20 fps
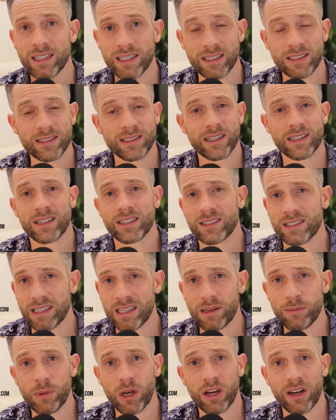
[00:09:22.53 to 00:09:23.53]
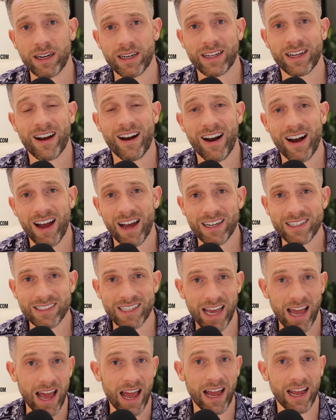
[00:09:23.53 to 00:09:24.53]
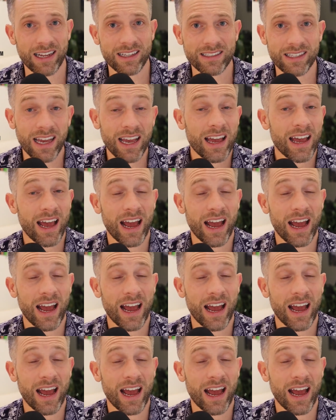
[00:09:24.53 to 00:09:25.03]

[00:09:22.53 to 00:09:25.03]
You can send us an email at contact